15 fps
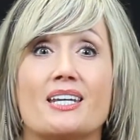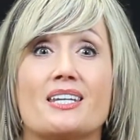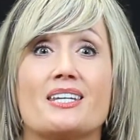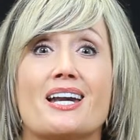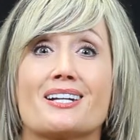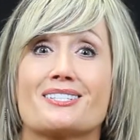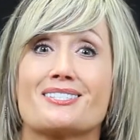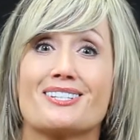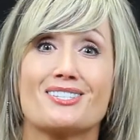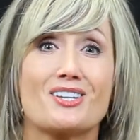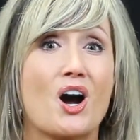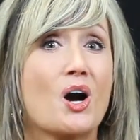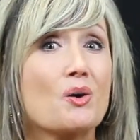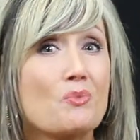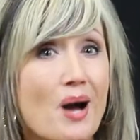Yes, it's
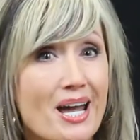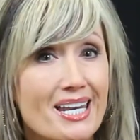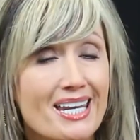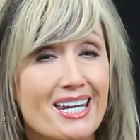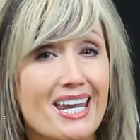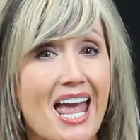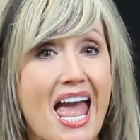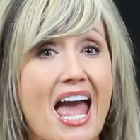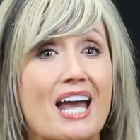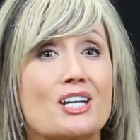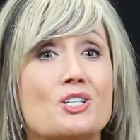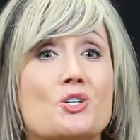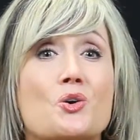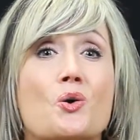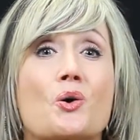our wedding
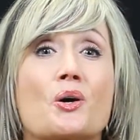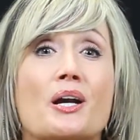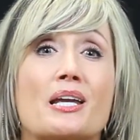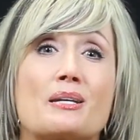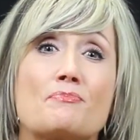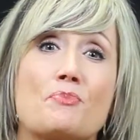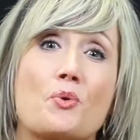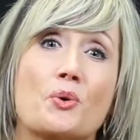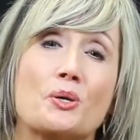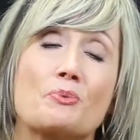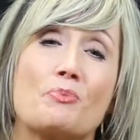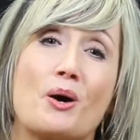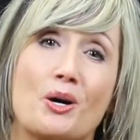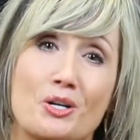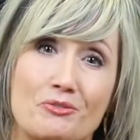and you're an important
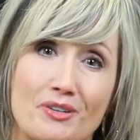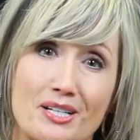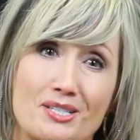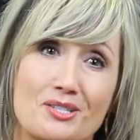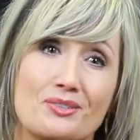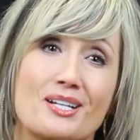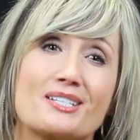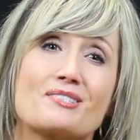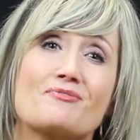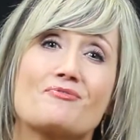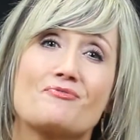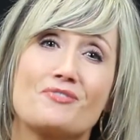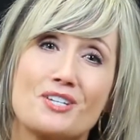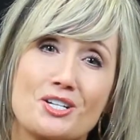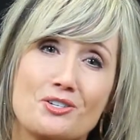part of it, so let's
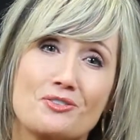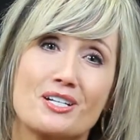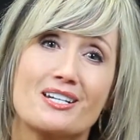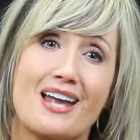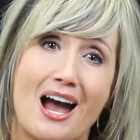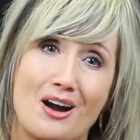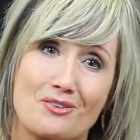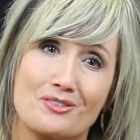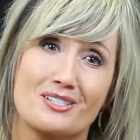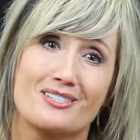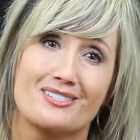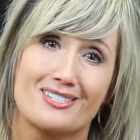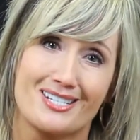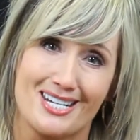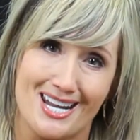figure it out
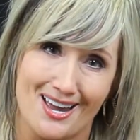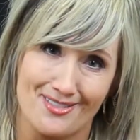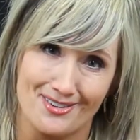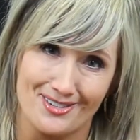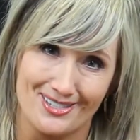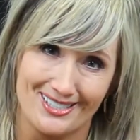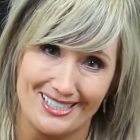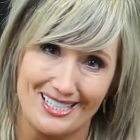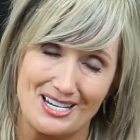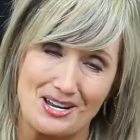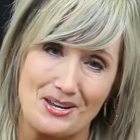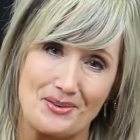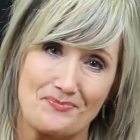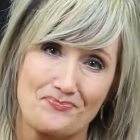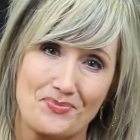together.
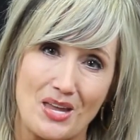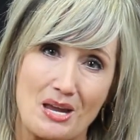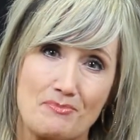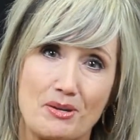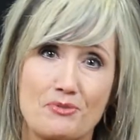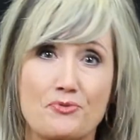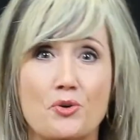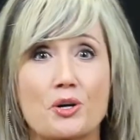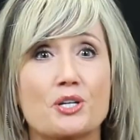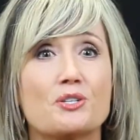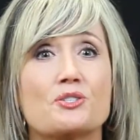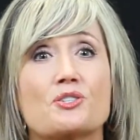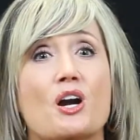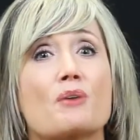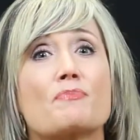Before you
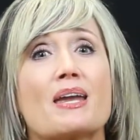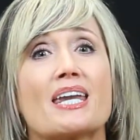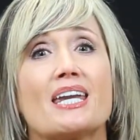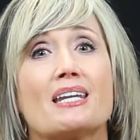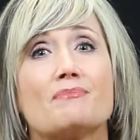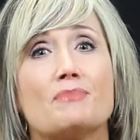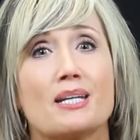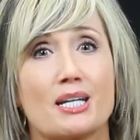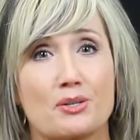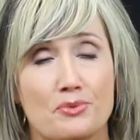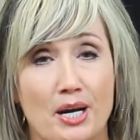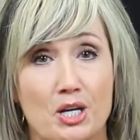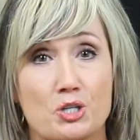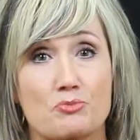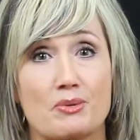start making many
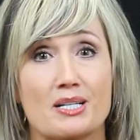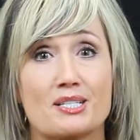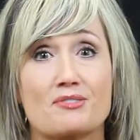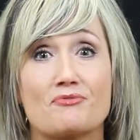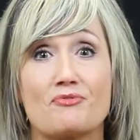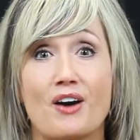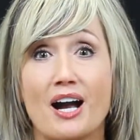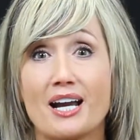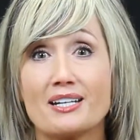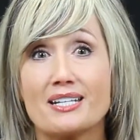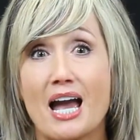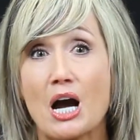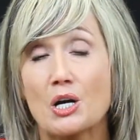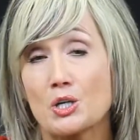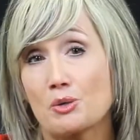arrangements, find
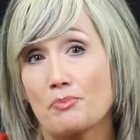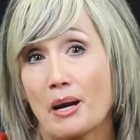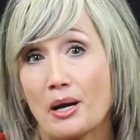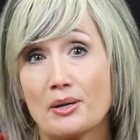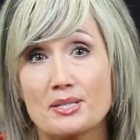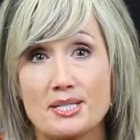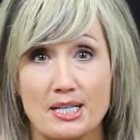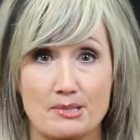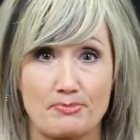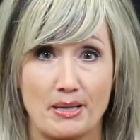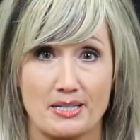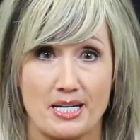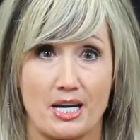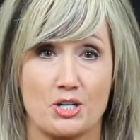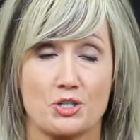out your parents'
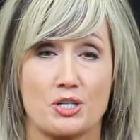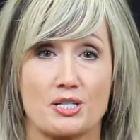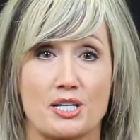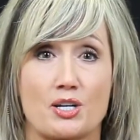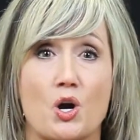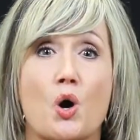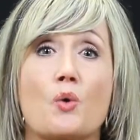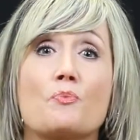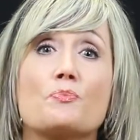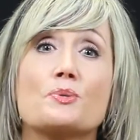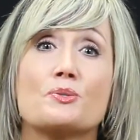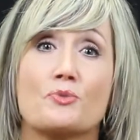expectations and hopes